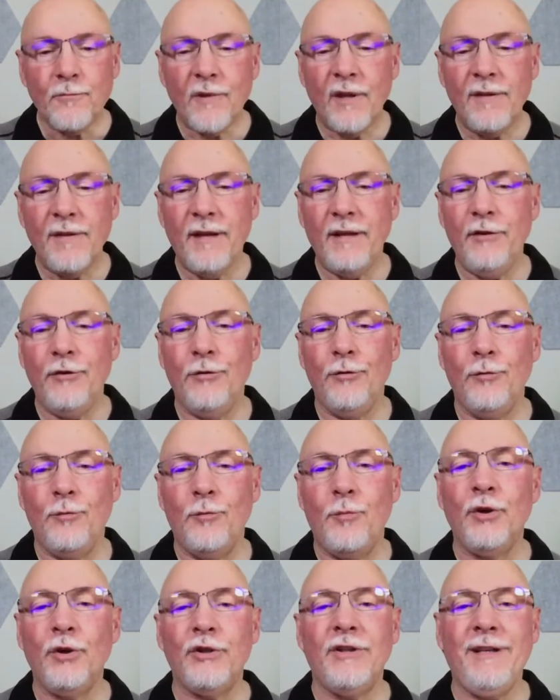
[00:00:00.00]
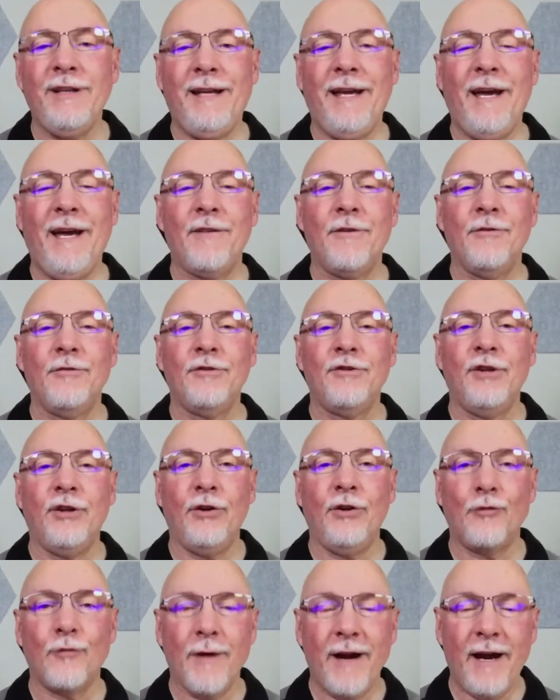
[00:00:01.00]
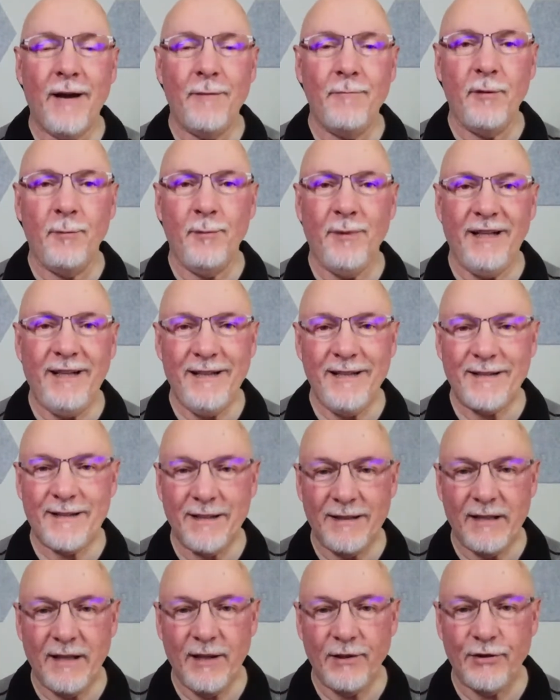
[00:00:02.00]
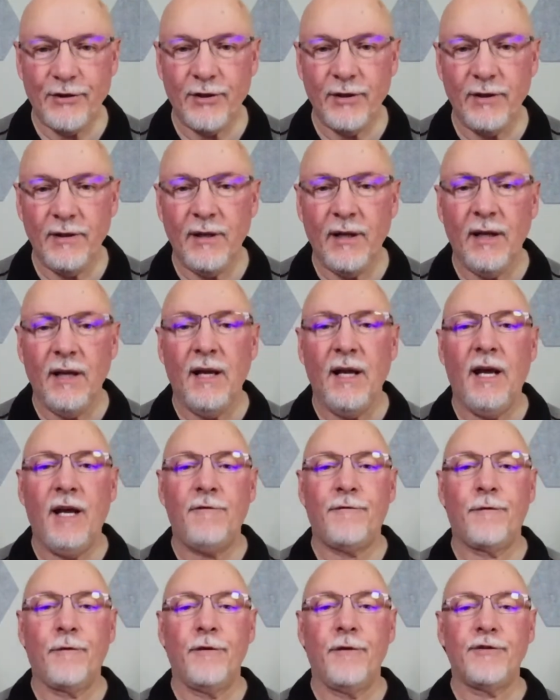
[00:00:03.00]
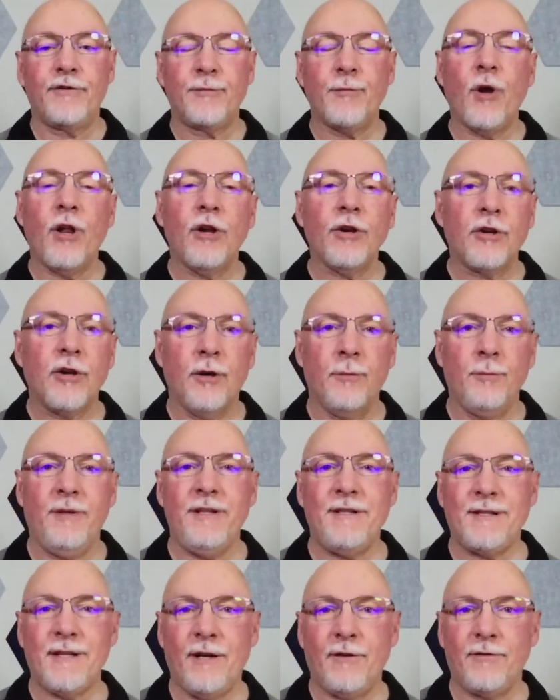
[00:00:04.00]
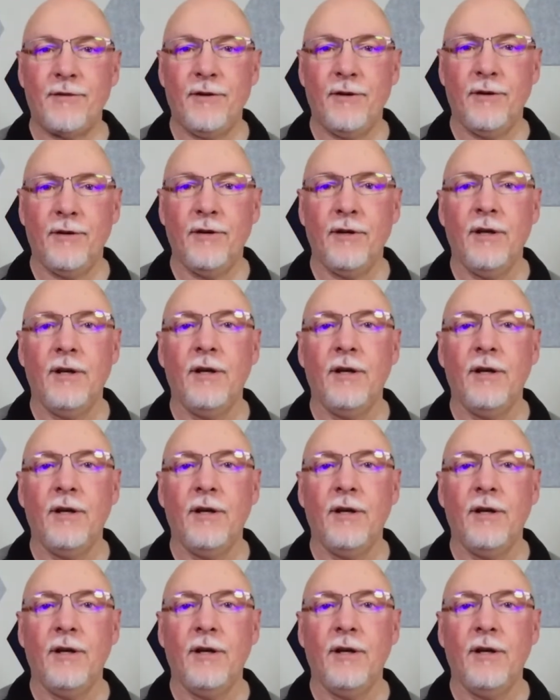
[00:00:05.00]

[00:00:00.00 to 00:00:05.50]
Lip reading: that you put together to grab the media's attention. And for the smaller companies out there,